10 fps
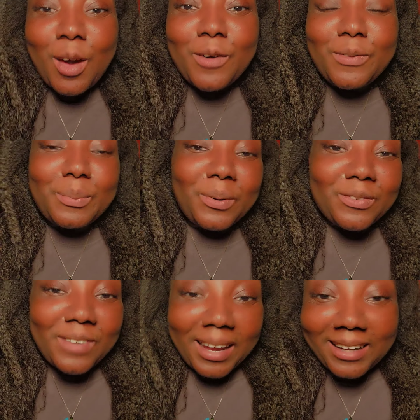for
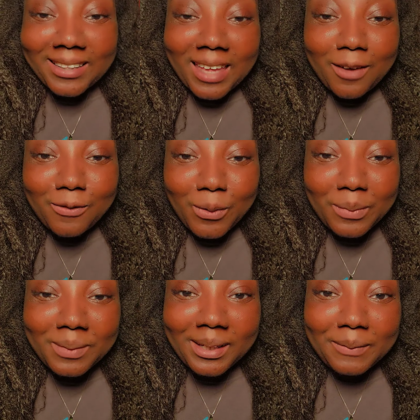providing that for
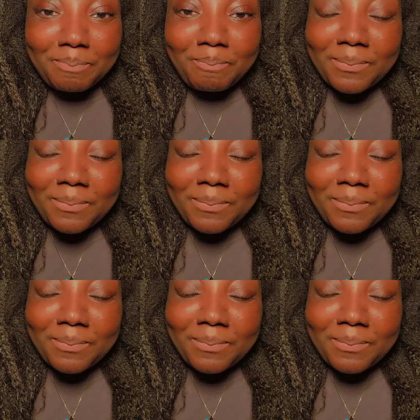me.